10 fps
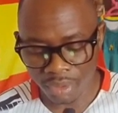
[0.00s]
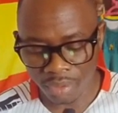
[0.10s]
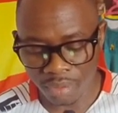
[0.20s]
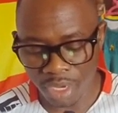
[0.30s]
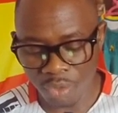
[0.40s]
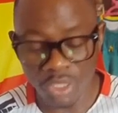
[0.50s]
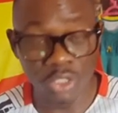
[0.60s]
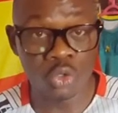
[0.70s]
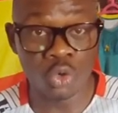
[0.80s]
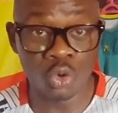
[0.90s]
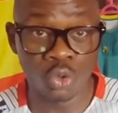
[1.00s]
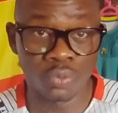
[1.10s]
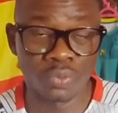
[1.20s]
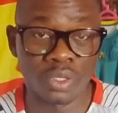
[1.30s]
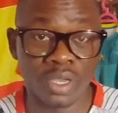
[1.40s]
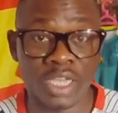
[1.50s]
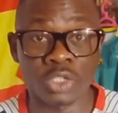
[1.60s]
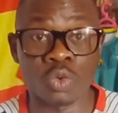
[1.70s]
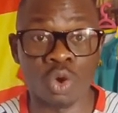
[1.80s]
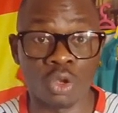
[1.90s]
Manuel Su
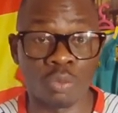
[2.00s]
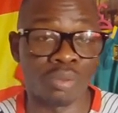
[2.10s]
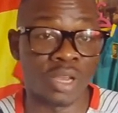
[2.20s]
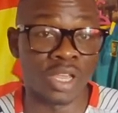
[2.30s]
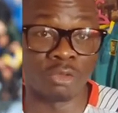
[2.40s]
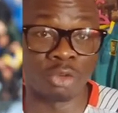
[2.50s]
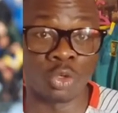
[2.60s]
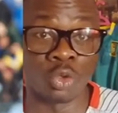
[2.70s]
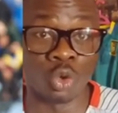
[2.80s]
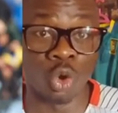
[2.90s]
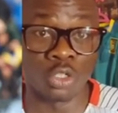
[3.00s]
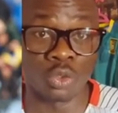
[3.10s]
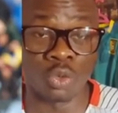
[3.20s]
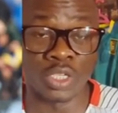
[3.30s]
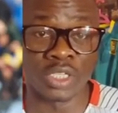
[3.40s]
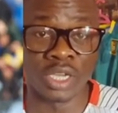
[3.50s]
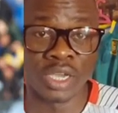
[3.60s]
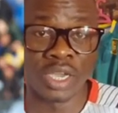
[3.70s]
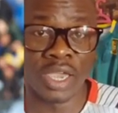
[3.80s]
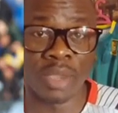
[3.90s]
as well, playing for Ludogorets with
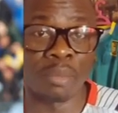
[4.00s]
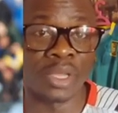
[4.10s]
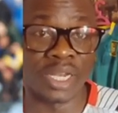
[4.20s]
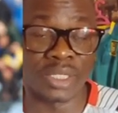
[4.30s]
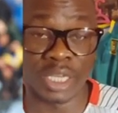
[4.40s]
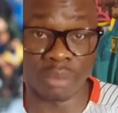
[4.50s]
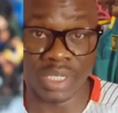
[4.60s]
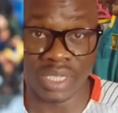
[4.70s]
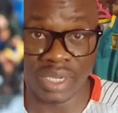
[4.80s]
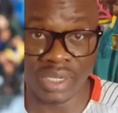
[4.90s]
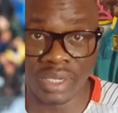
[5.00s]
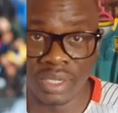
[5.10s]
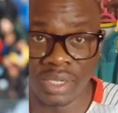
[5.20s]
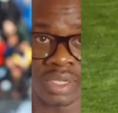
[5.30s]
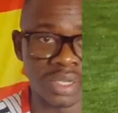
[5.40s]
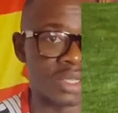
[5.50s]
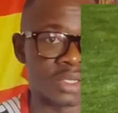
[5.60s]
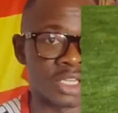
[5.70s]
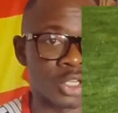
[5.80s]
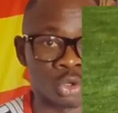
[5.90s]
Bernard Tekpete,
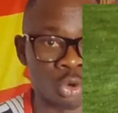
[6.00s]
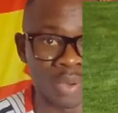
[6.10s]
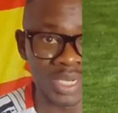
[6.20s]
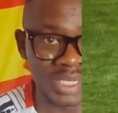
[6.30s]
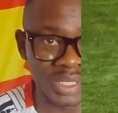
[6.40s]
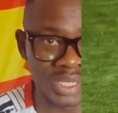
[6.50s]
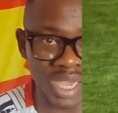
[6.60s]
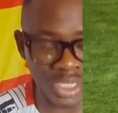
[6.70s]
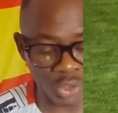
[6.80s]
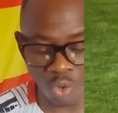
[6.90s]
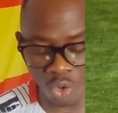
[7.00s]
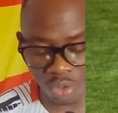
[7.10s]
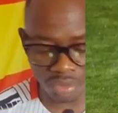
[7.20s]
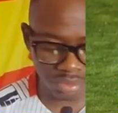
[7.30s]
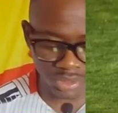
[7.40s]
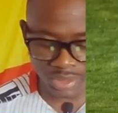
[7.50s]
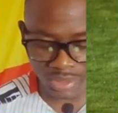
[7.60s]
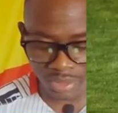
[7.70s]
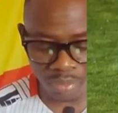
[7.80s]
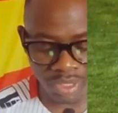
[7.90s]
and the Europa League as well,
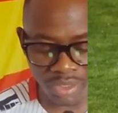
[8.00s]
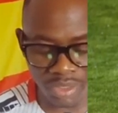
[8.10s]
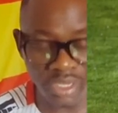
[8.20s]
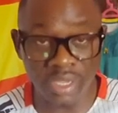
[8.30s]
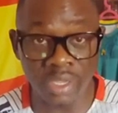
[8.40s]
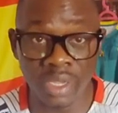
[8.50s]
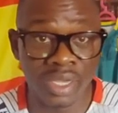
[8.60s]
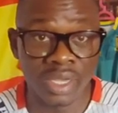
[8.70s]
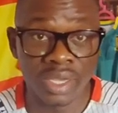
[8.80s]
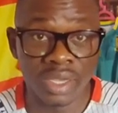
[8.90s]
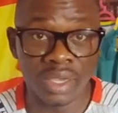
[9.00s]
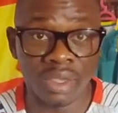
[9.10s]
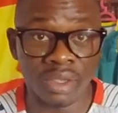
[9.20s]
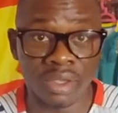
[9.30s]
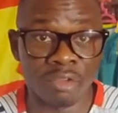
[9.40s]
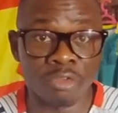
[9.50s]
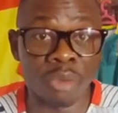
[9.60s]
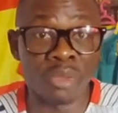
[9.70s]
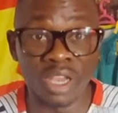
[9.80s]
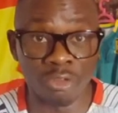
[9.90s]
is being the
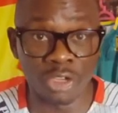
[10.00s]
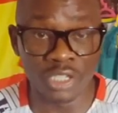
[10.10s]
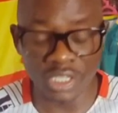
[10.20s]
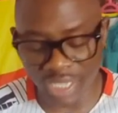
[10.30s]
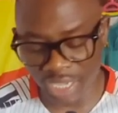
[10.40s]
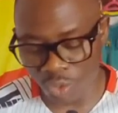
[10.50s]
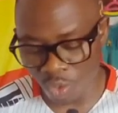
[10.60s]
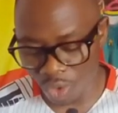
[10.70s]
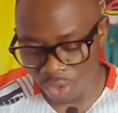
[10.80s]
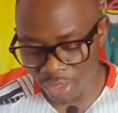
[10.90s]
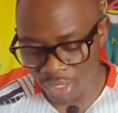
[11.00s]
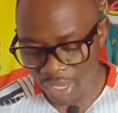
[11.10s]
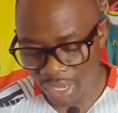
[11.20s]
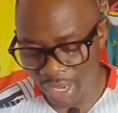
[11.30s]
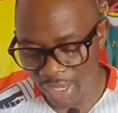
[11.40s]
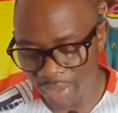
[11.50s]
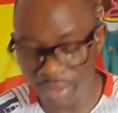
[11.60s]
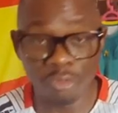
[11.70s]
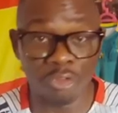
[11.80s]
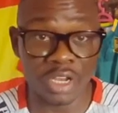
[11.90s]
familiar faces as well. And
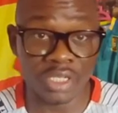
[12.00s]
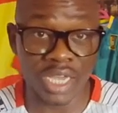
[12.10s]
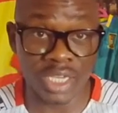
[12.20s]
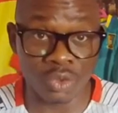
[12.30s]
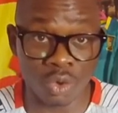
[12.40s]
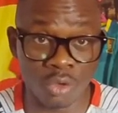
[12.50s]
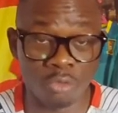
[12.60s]
Fred as well.